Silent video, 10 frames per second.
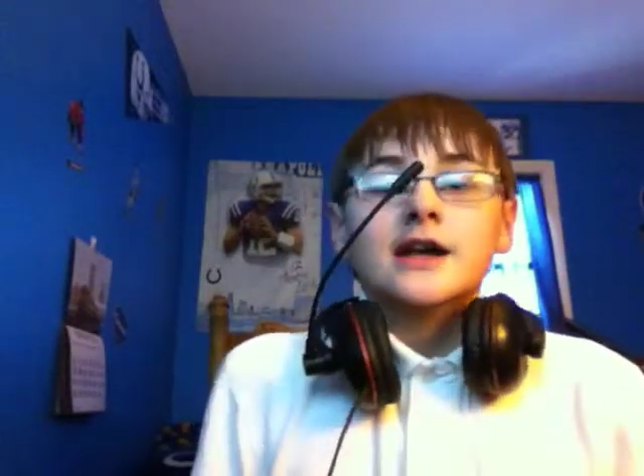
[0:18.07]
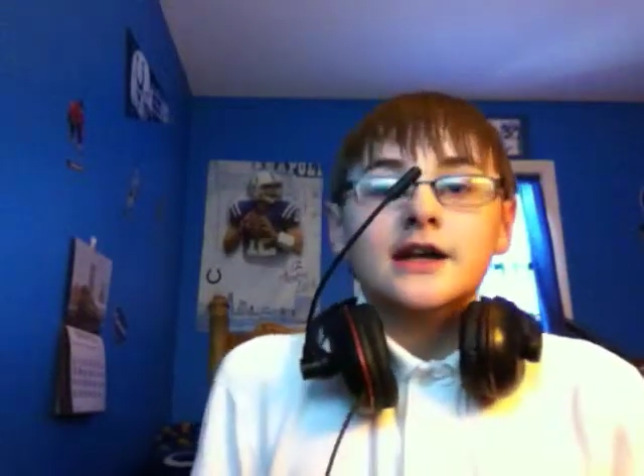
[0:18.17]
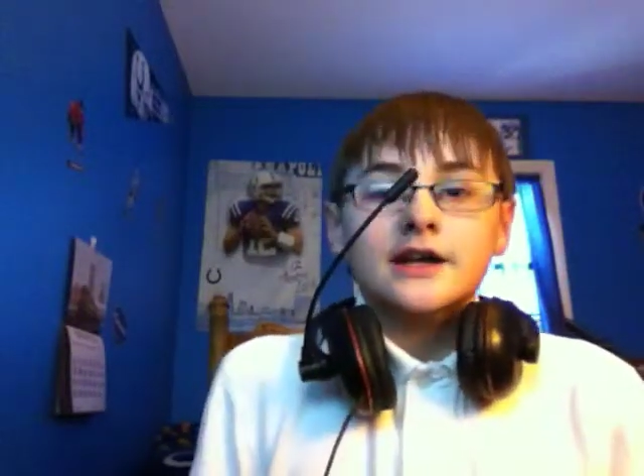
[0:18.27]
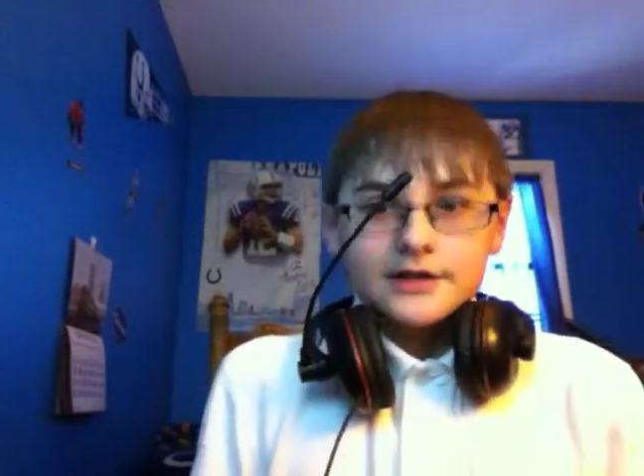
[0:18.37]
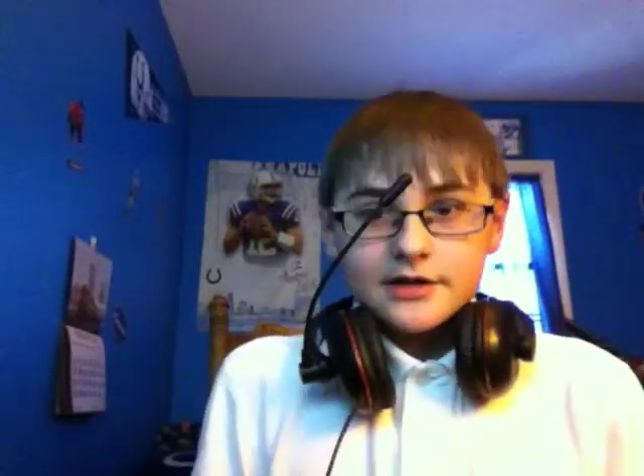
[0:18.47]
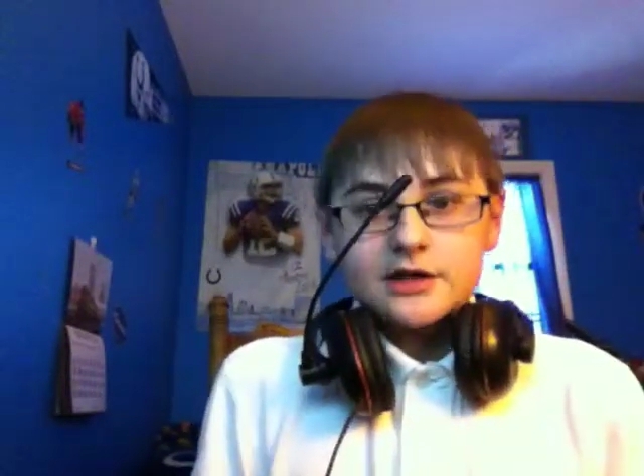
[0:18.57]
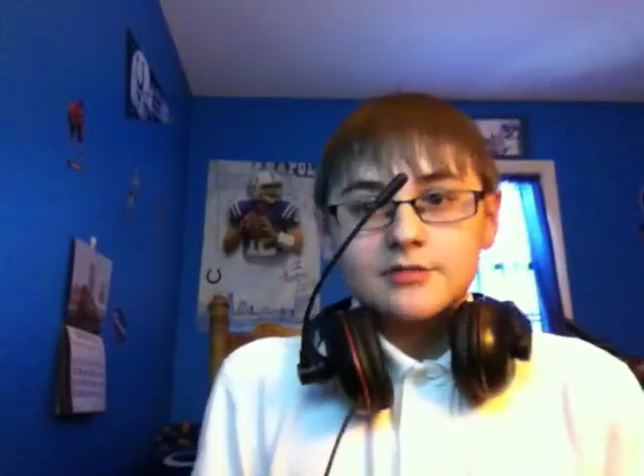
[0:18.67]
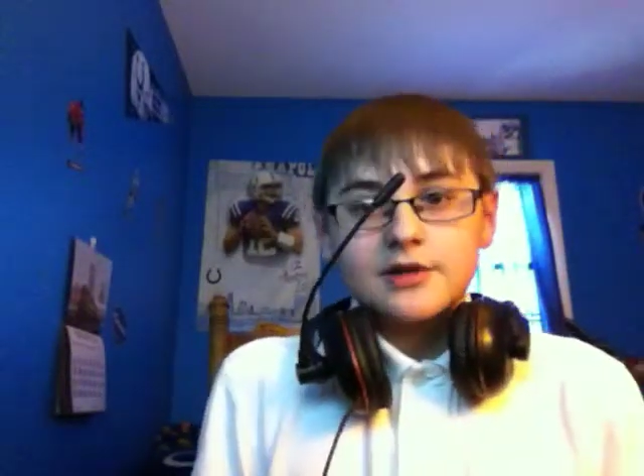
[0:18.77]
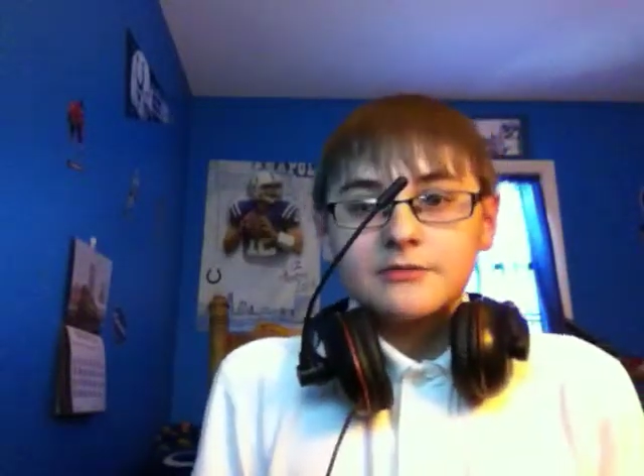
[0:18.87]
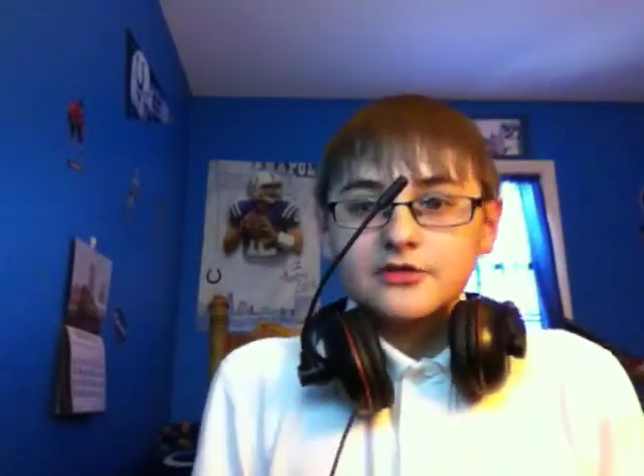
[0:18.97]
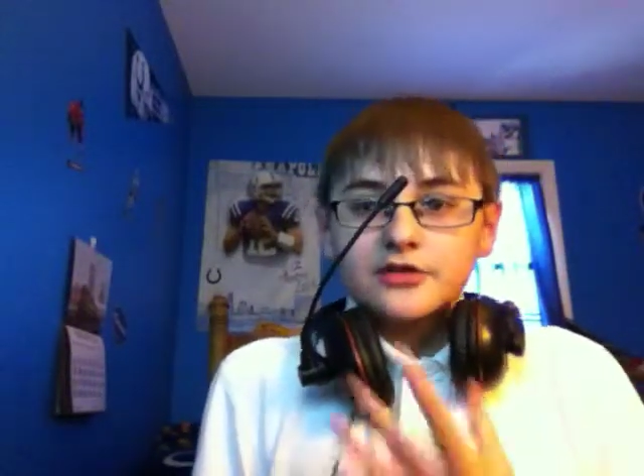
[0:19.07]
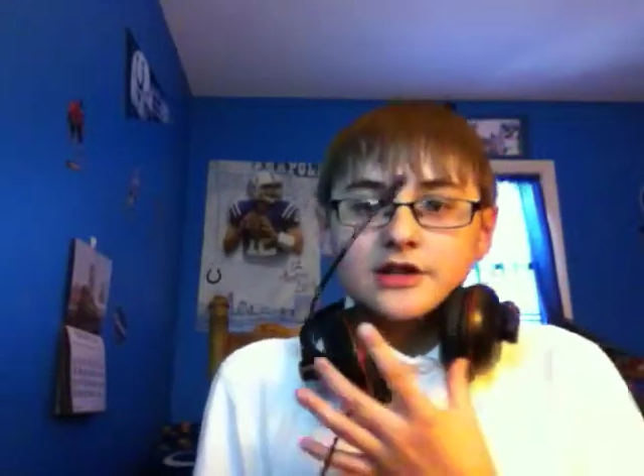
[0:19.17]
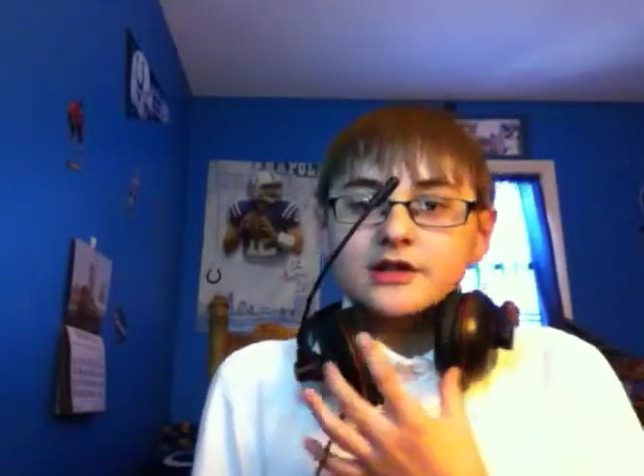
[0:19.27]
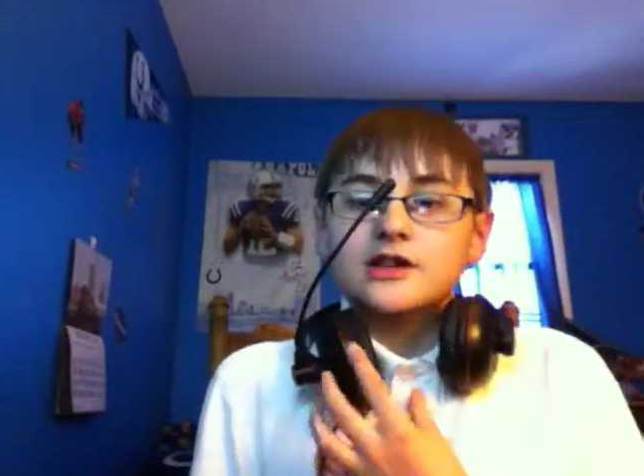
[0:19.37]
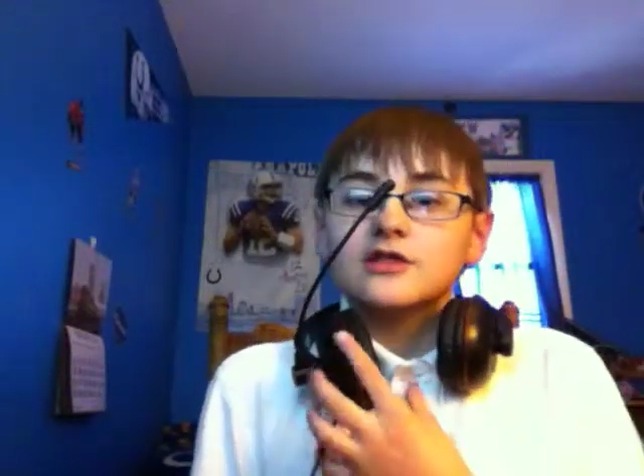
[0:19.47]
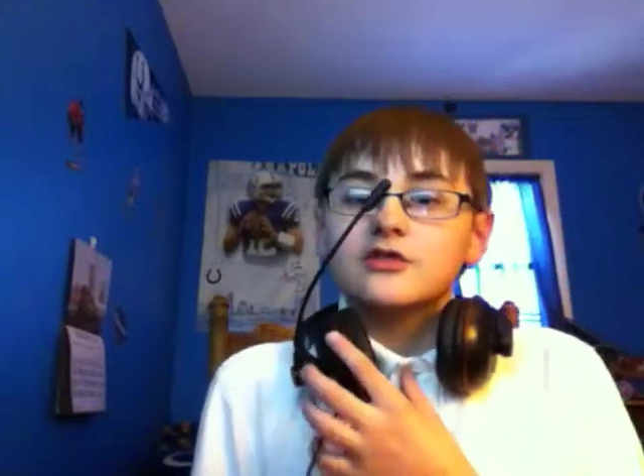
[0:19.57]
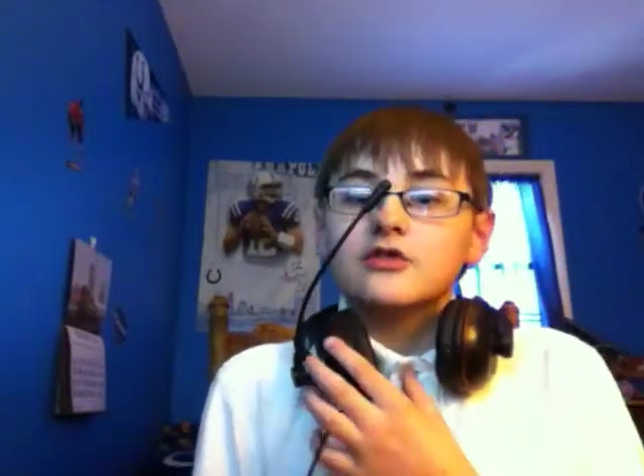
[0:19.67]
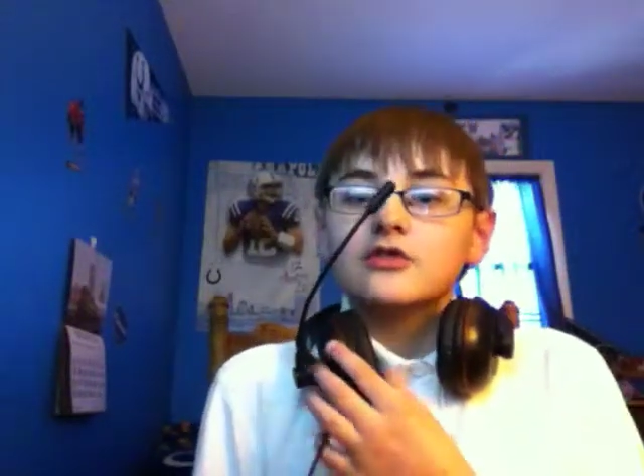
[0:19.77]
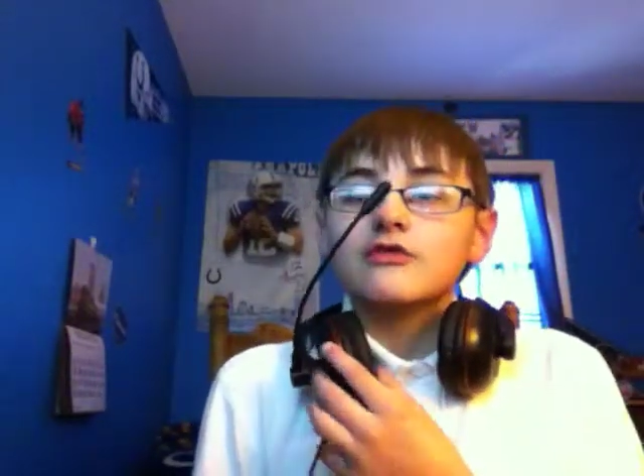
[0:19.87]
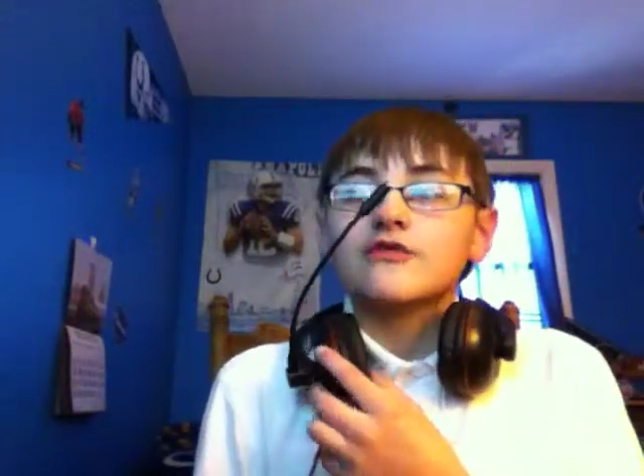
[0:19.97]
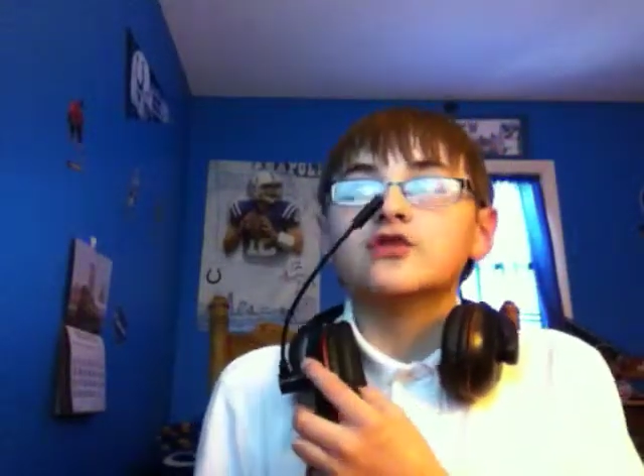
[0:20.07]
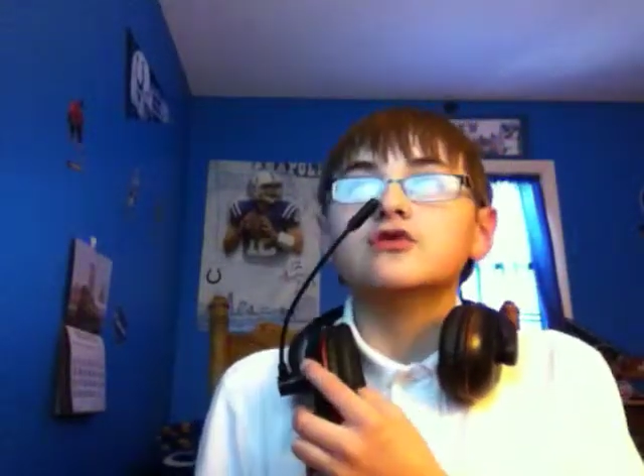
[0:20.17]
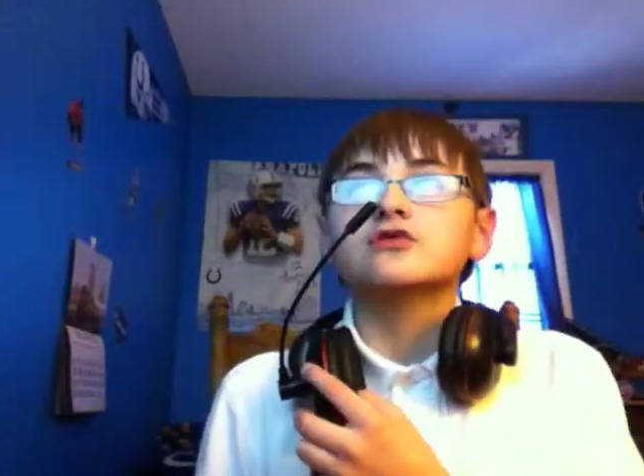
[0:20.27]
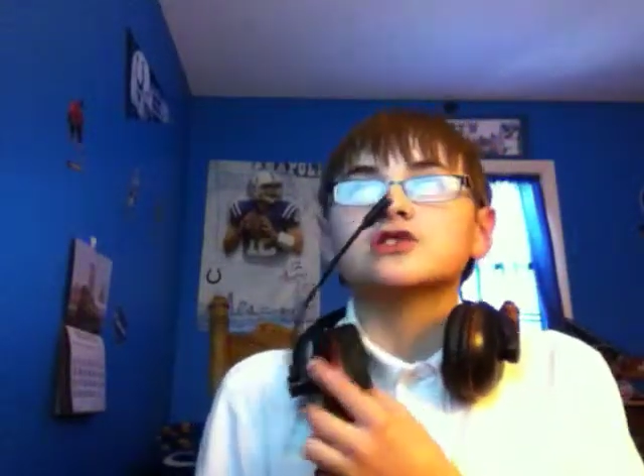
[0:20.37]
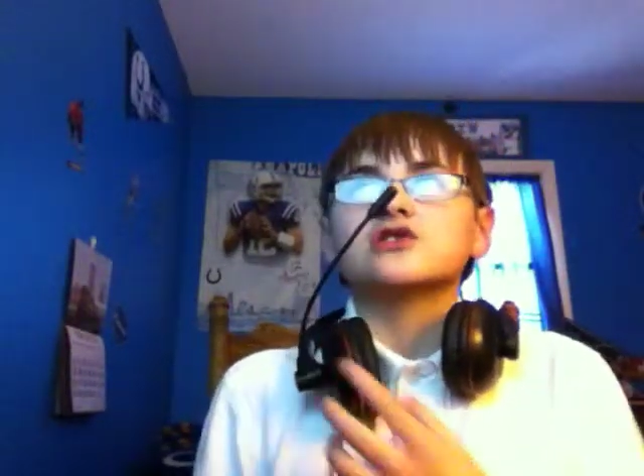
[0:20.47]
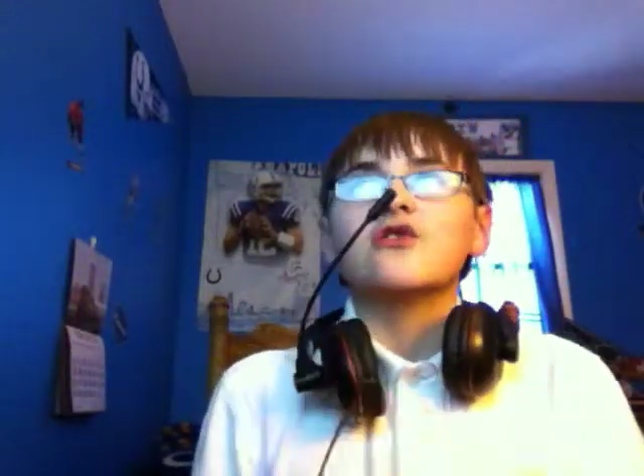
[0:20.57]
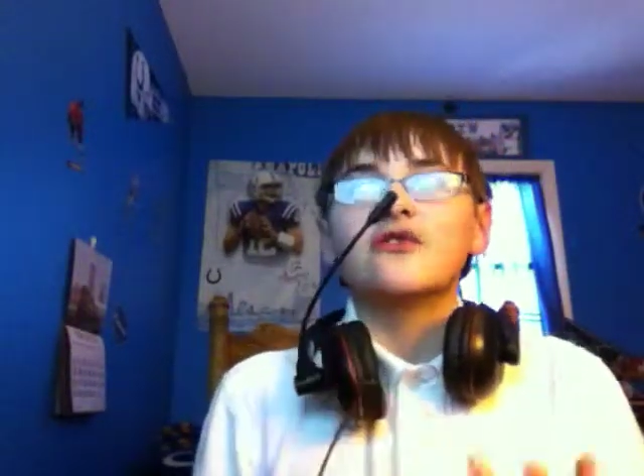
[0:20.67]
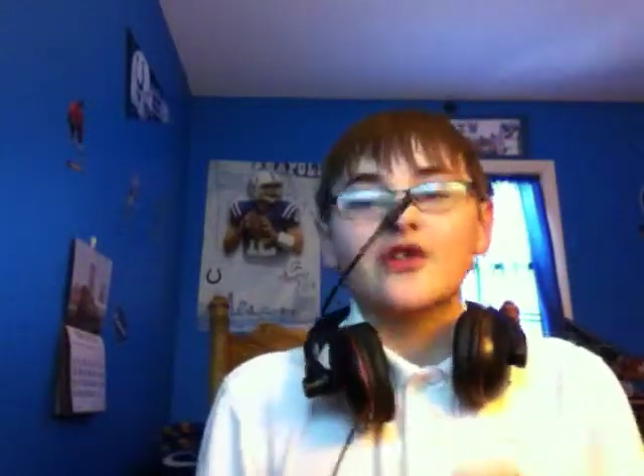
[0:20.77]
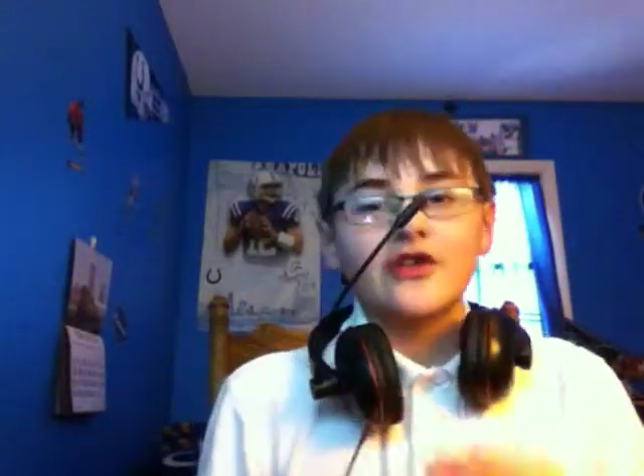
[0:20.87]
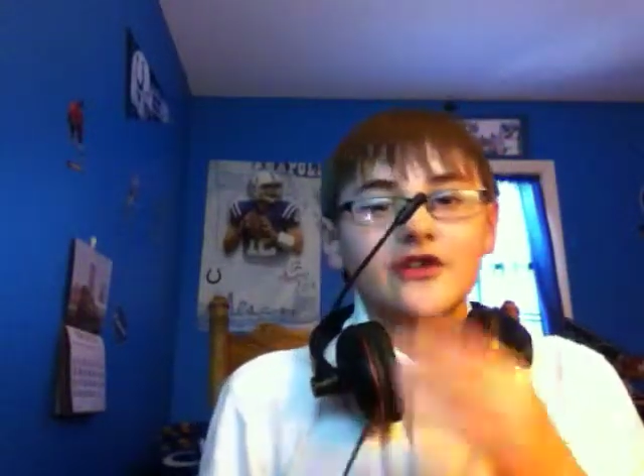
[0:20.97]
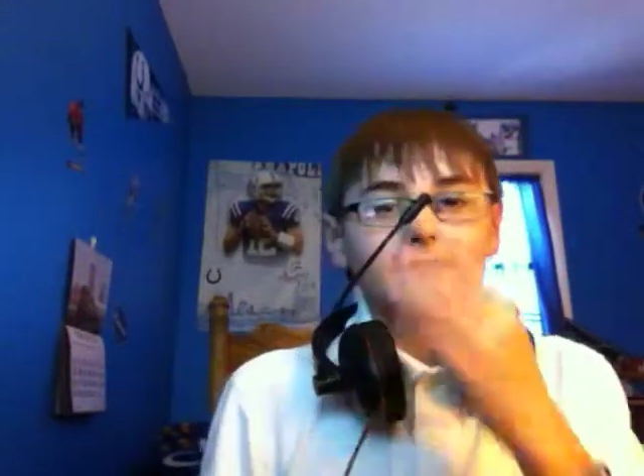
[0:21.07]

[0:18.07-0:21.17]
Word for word: And, uh, but I'm doing a little review so far.